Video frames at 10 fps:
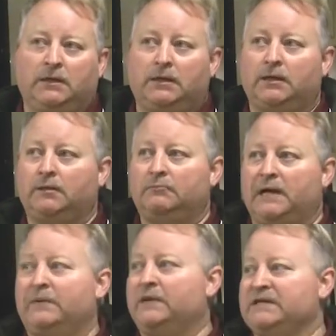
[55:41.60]

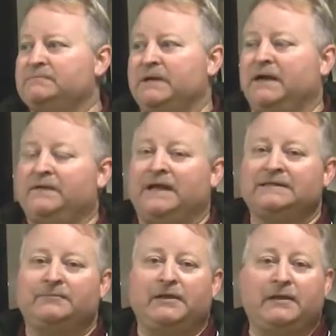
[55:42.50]
I would expect
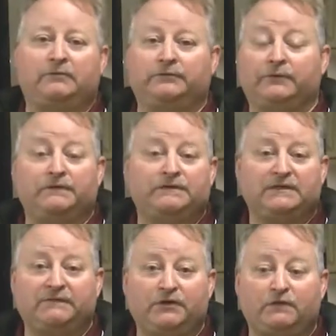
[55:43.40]
that to be able to run the
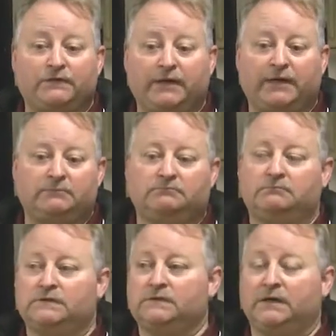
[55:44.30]
TV overnight.
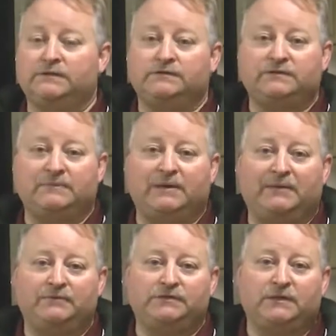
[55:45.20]
As long as your
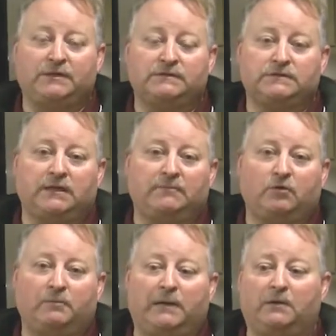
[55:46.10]
CPAP machine doesn't take
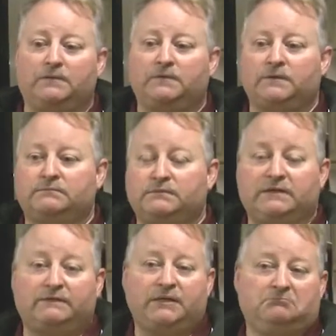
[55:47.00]
more power than the
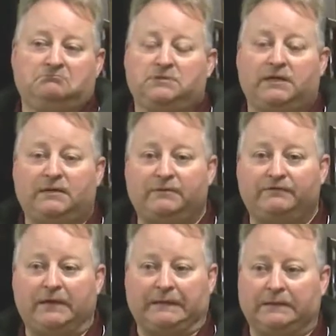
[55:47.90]
TV, you ought to be
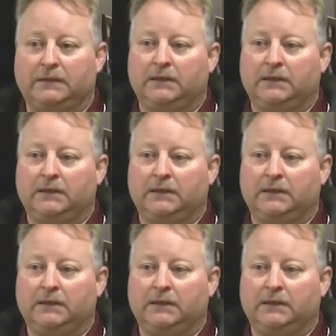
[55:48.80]
fine.